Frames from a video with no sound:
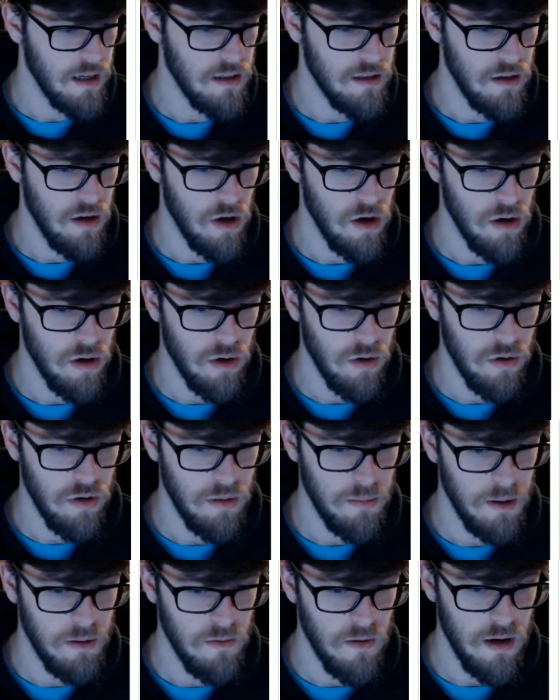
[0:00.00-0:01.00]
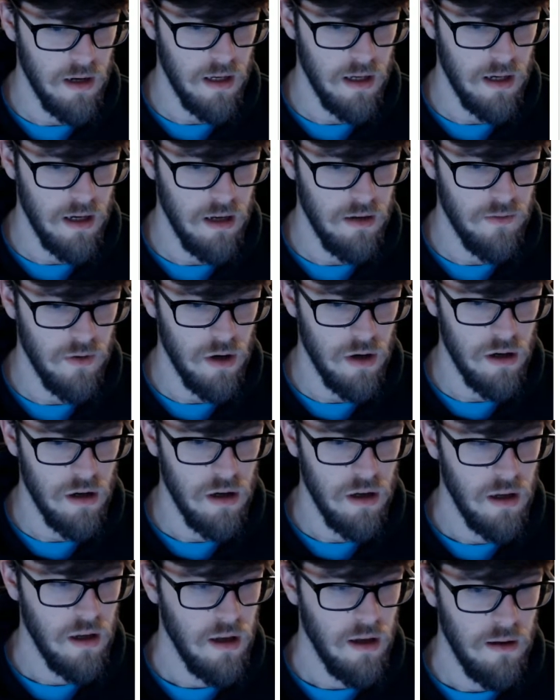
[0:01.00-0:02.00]
are going to be running kind of our
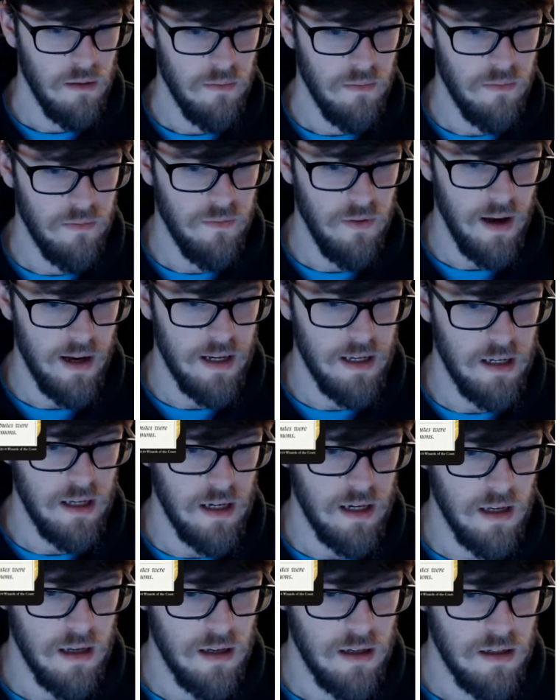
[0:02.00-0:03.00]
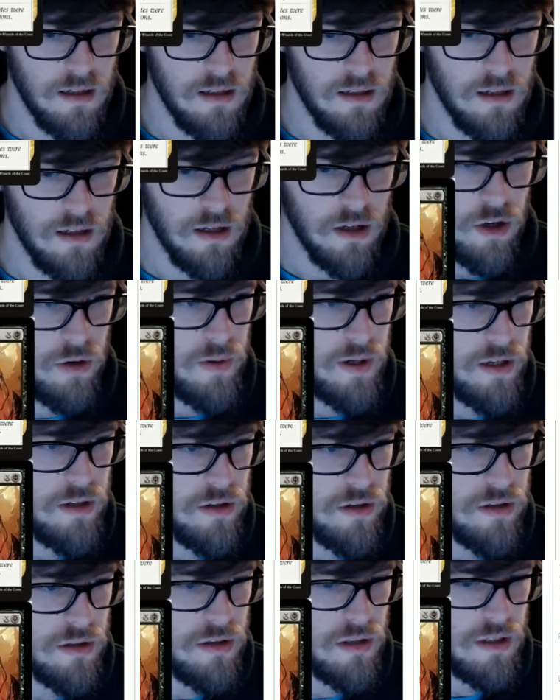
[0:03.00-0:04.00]
finding
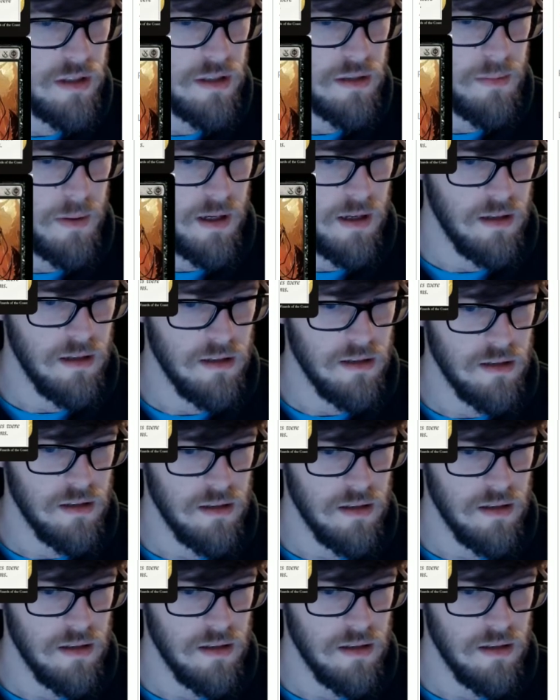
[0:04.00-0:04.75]
creatures spells.